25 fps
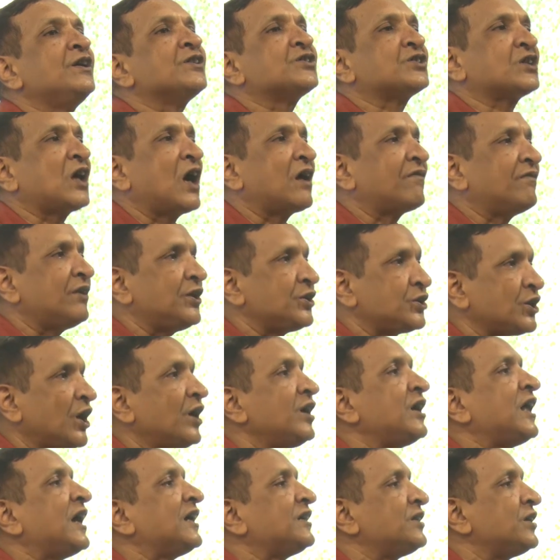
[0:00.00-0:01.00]

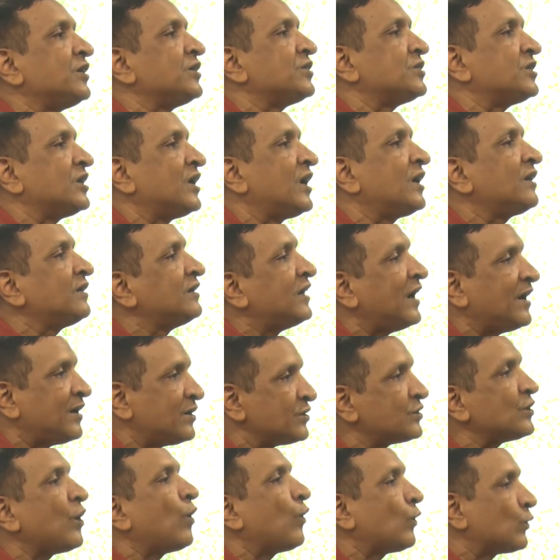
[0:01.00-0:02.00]
starvation, death is there, that
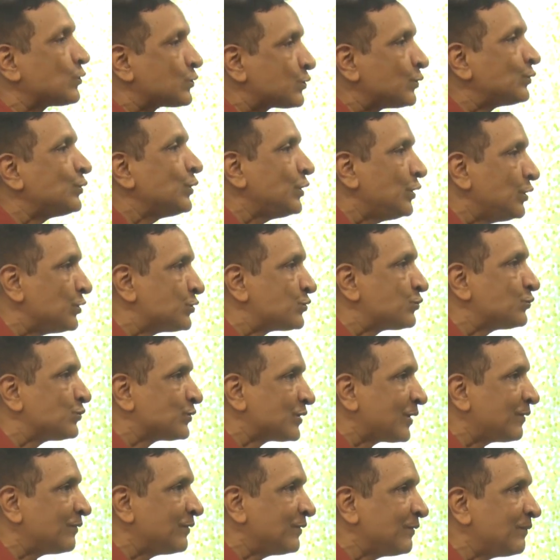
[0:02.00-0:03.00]
is also the
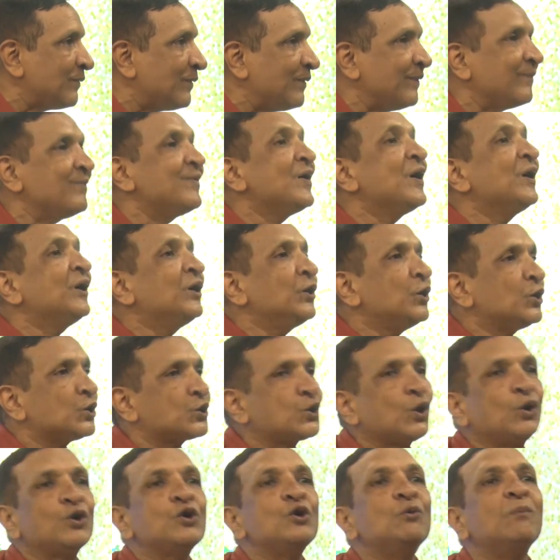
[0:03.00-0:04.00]
issues of development.
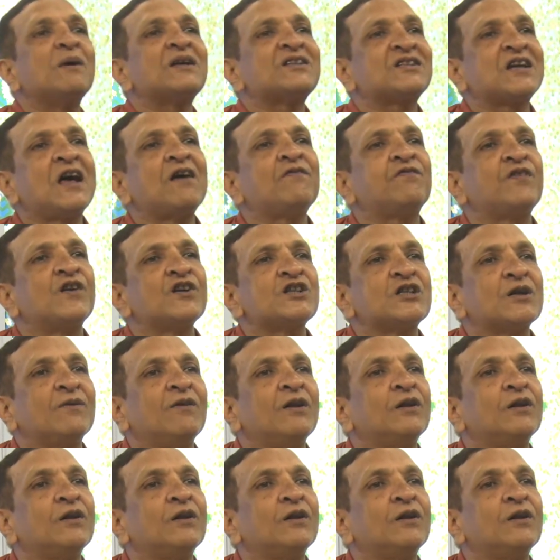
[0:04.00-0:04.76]
So you must have first of